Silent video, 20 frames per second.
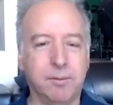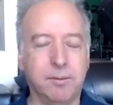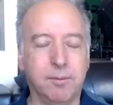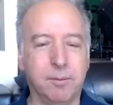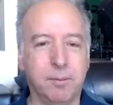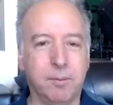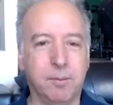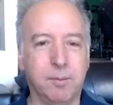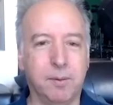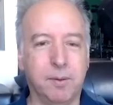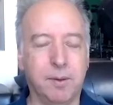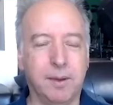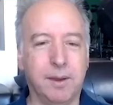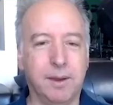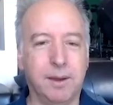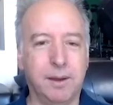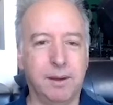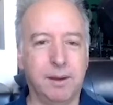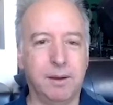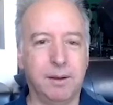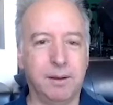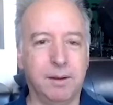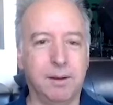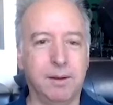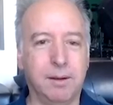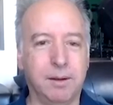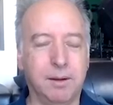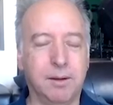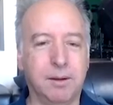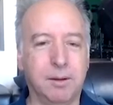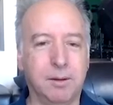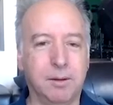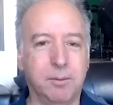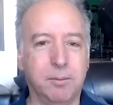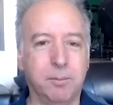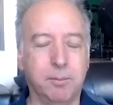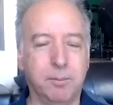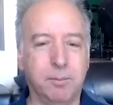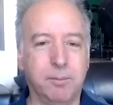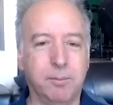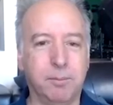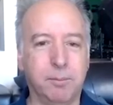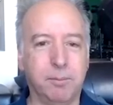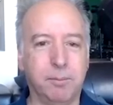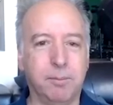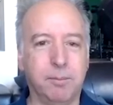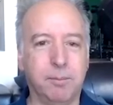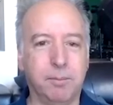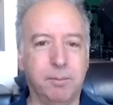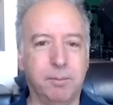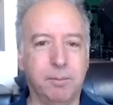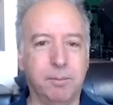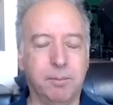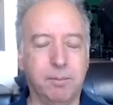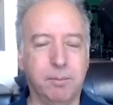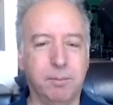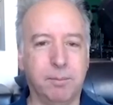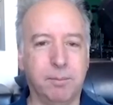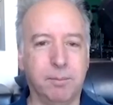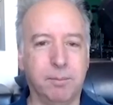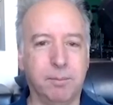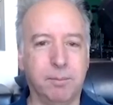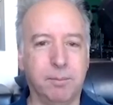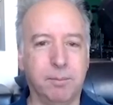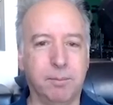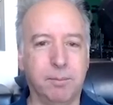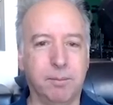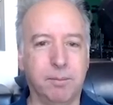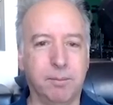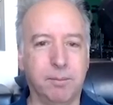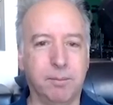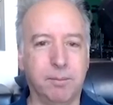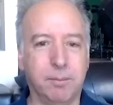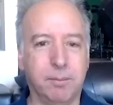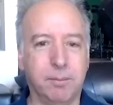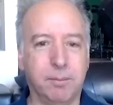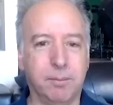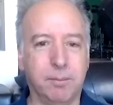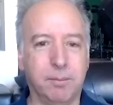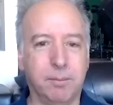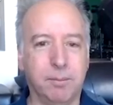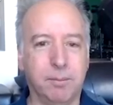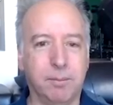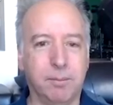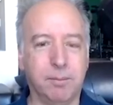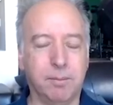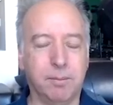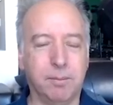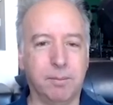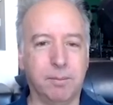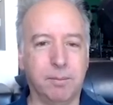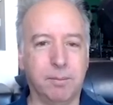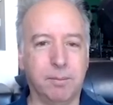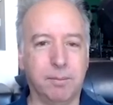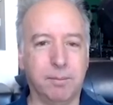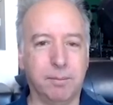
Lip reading: The person shown says nothing.